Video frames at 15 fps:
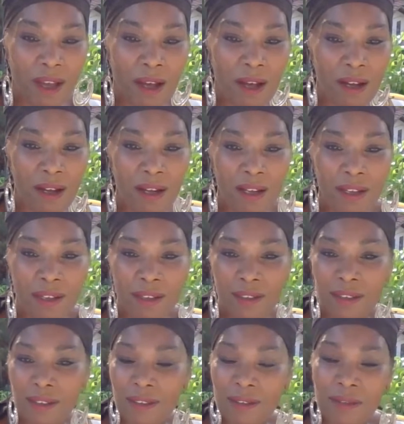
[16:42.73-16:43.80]
Uh,
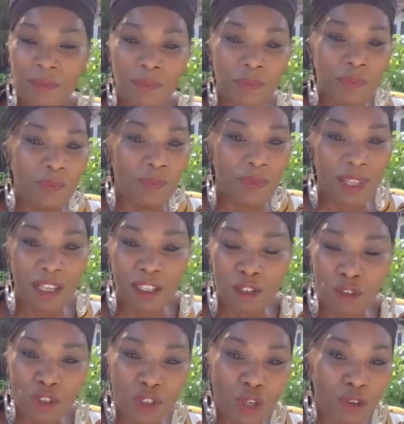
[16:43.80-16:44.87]
thank you
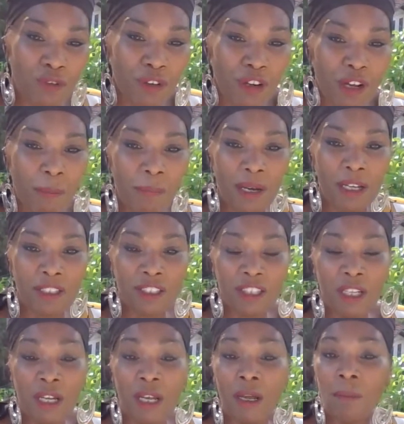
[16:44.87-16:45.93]
so very much.
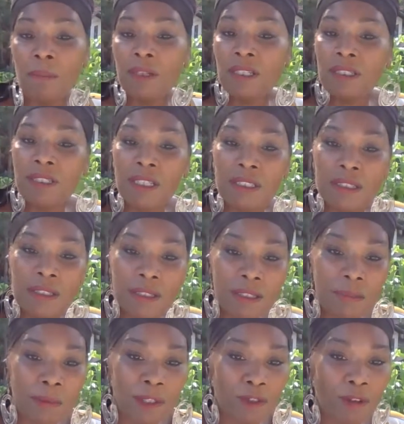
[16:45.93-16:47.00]
Please hit the
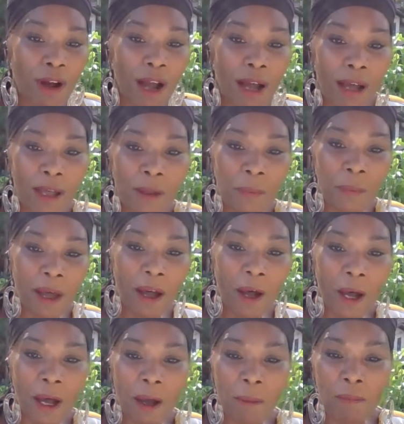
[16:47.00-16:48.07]
subscribe,
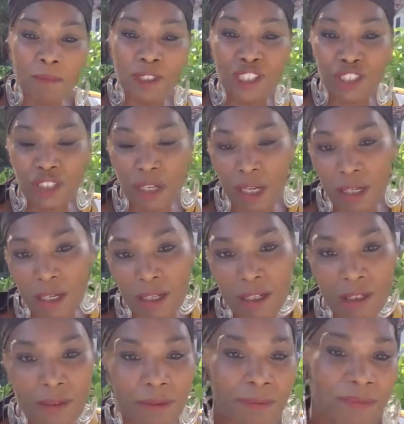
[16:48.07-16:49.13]
um, share.
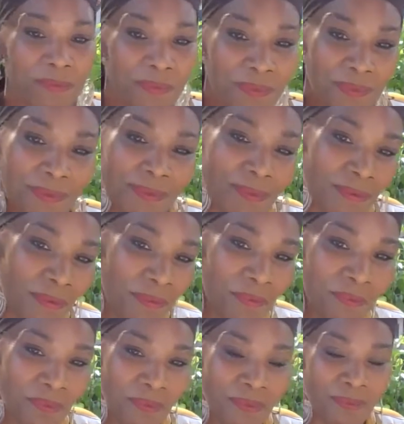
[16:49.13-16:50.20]

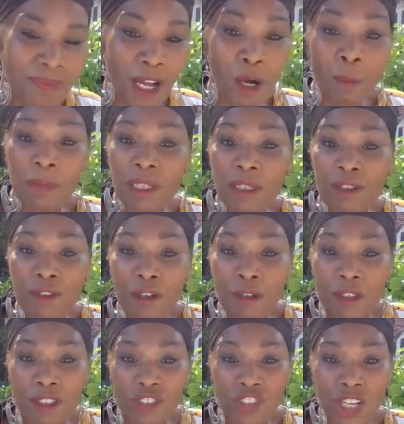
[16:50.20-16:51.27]
Help me to grow
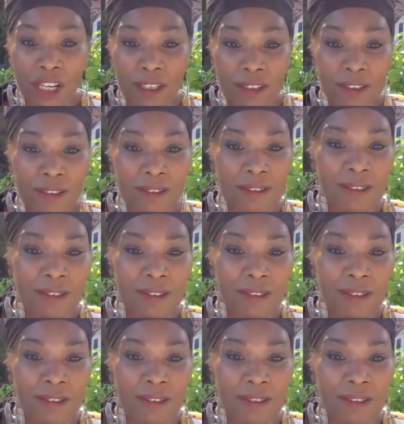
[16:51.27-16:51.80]
this channel.